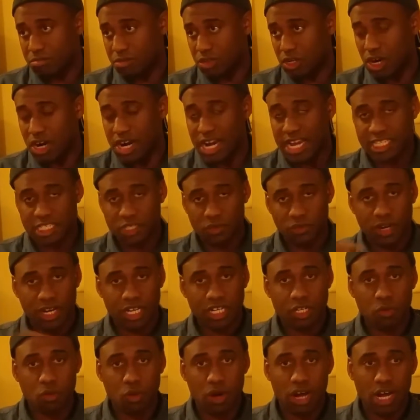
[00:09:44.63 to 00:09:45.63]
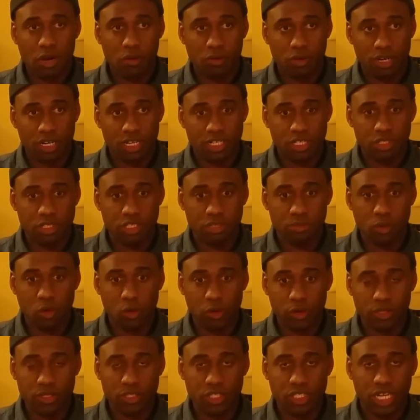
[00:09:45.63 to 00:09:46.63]
Car hasn't ran in a while. We're going to do some
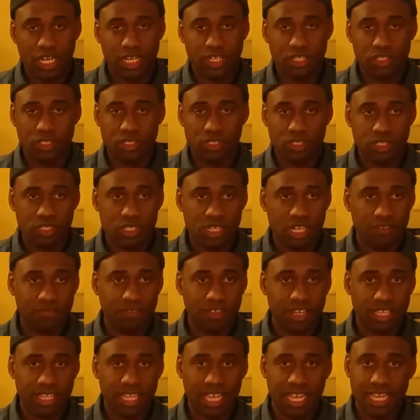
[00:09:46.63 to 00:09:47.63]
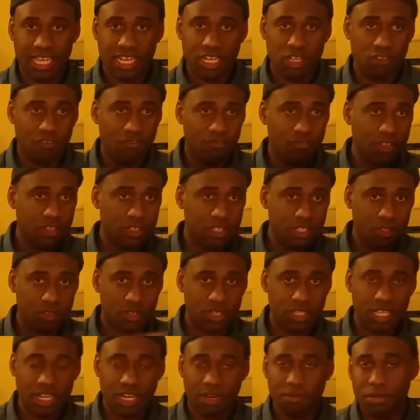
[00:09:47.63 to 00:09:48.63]
oil changes and stuff like that. Get a new filter
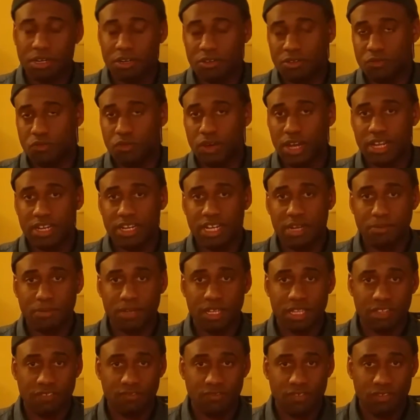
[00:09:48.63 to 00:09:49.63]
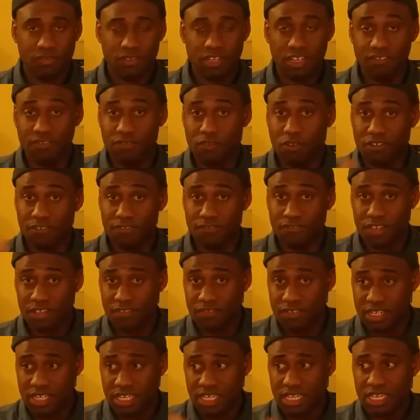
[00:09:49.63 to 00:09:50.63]
in there. I'm going to round it up another
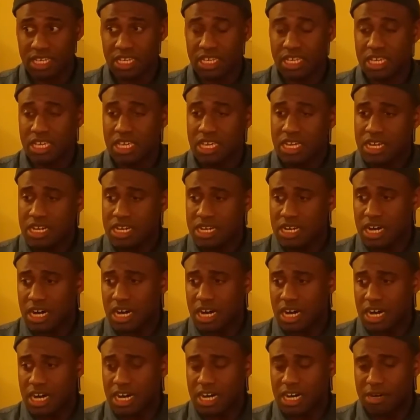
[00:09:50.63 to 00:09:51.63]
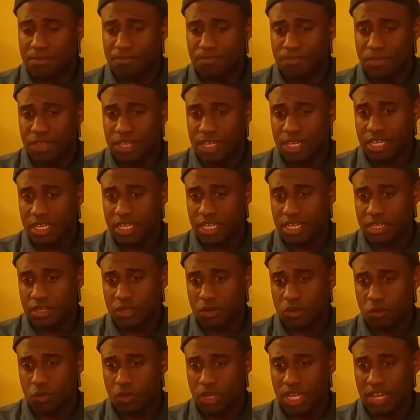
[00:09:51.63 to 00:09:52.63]
$54.50.
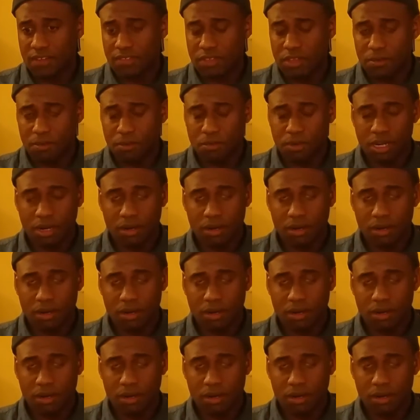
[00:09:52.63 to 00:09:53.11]
Then we have to